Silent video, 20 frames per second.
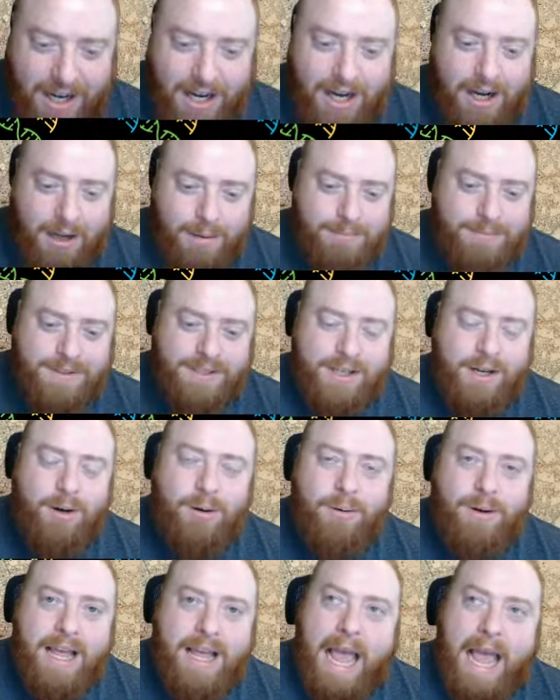Um,
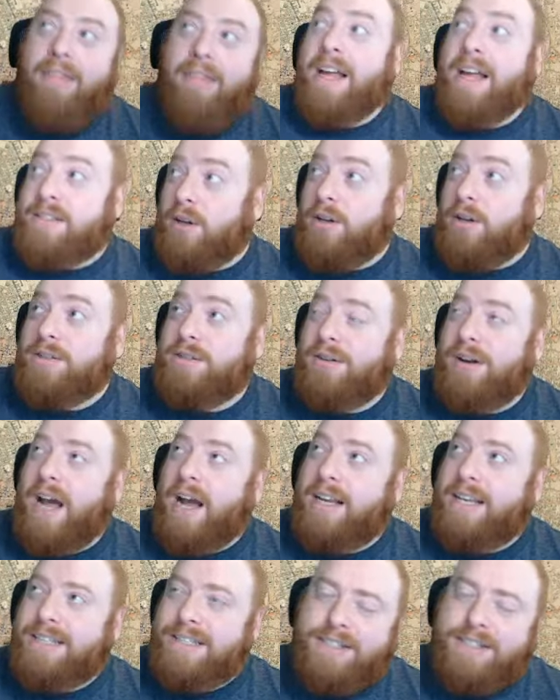so, and that's also
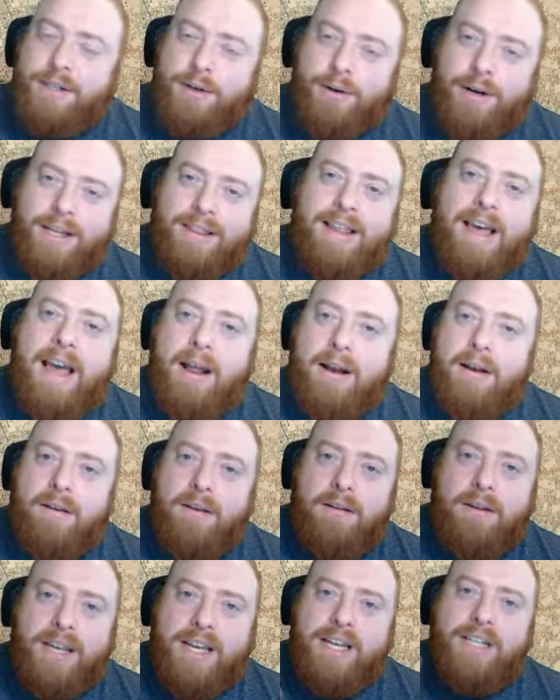not considering that
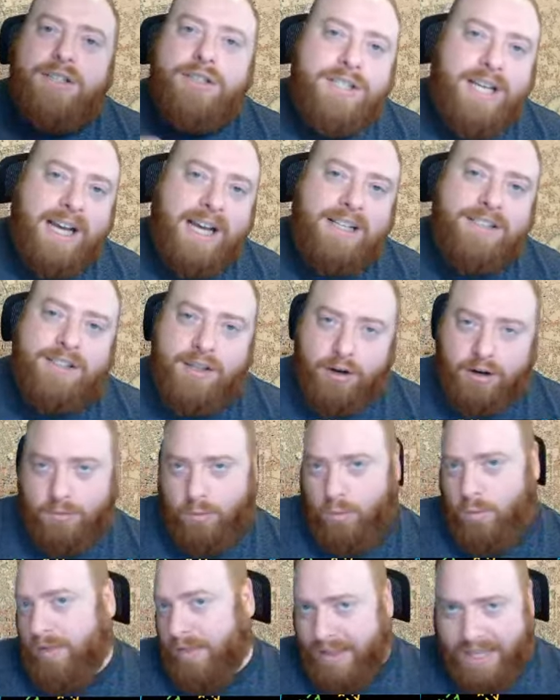each test they're
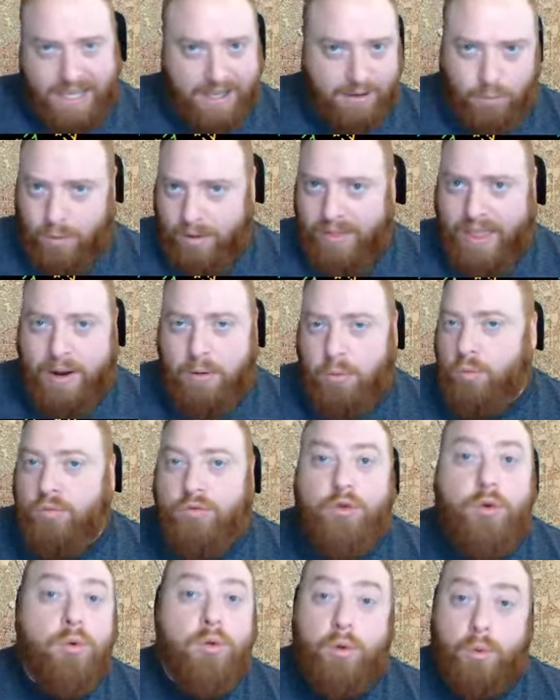when when they
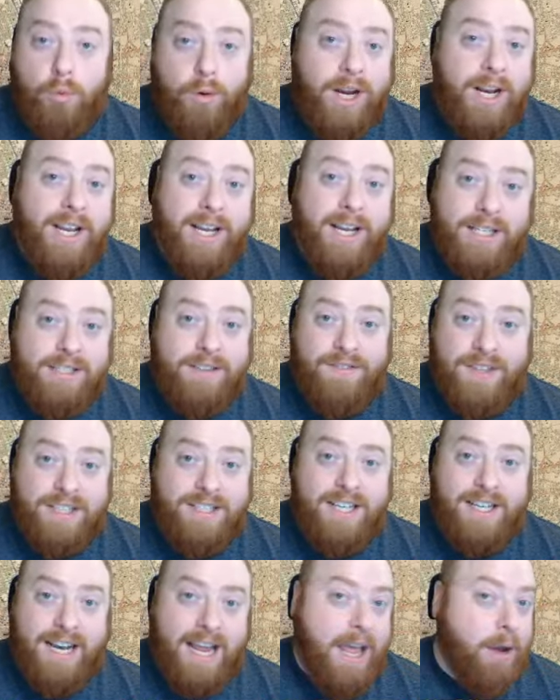do the readings of the
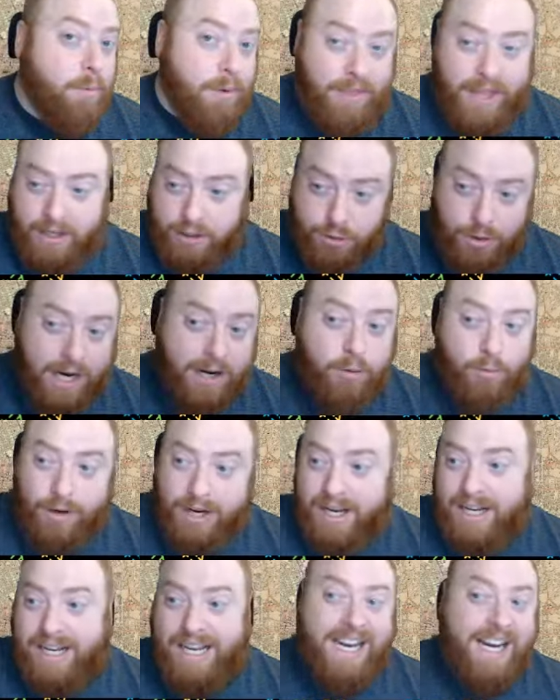dna when they try to
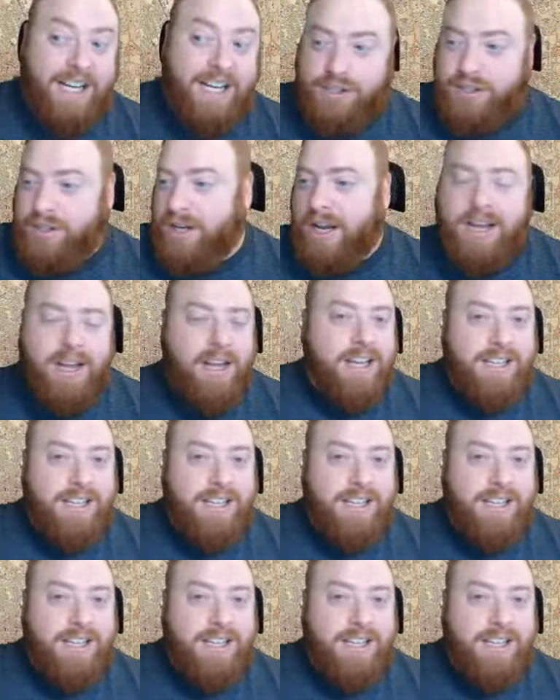read each